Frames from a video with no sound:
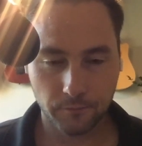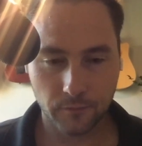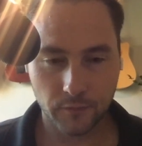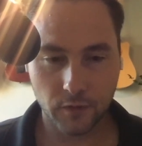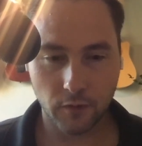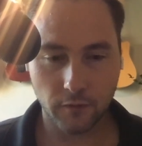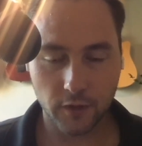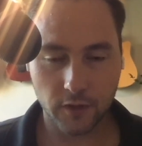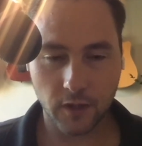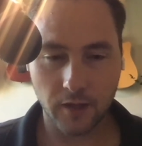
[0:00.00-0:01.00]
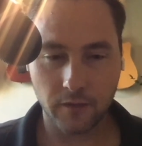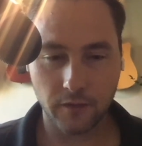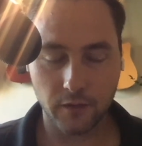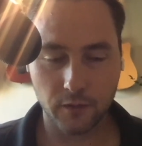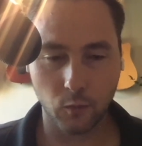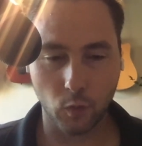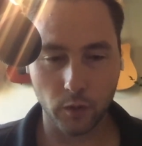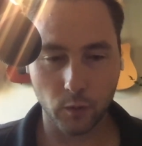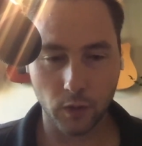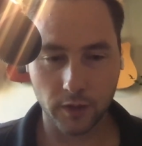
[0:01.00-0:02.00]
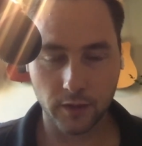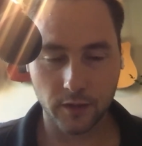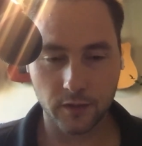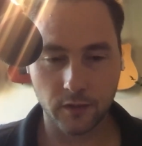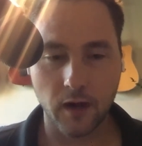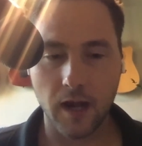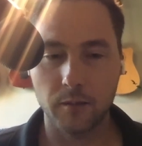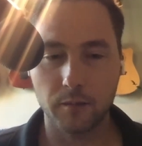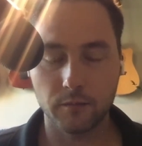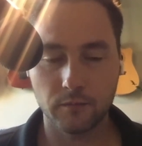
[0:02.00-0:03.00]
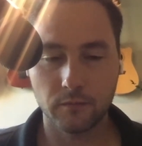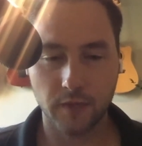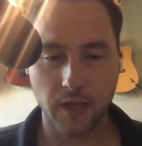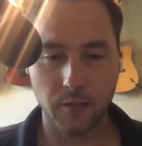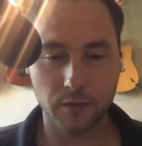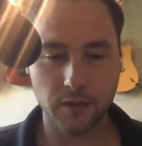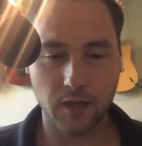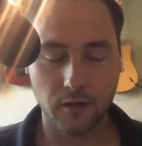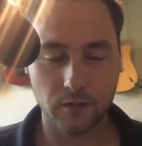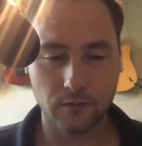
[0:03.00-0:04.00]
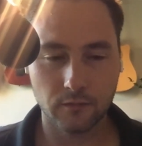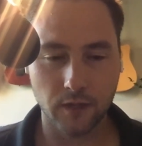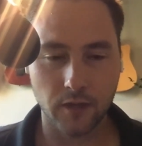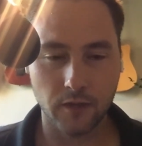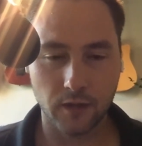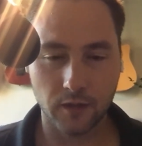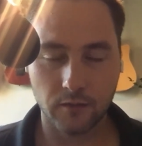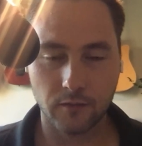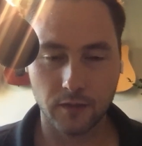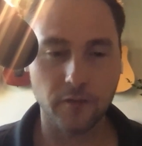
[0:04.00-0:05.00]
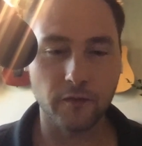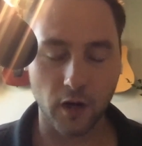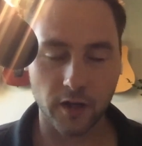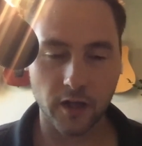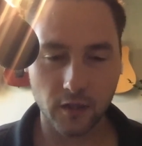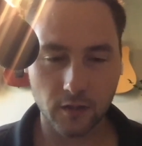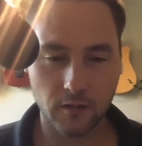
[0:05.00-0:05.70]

So first off, if there was one word to describe Campbeltown, I think it's funky.